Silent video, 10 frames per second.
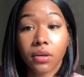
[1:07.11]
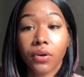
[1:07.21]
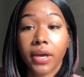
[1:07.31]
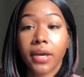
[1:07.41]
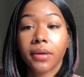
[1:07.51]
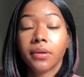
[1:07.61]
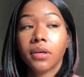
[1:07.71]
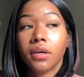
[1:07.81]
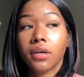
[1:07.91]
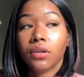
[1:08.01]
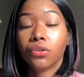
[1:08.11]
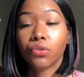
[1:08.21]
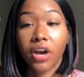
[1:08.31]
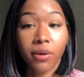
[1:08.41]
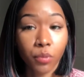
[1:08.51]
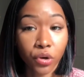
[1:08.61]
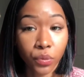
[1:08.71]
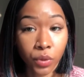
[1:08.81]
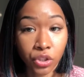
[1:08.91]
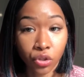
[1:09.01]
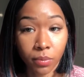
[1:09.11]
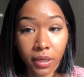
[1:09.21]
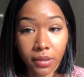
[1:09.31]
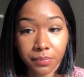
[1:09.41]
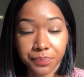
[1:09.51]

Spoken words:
Okay? You have more than one soulmate.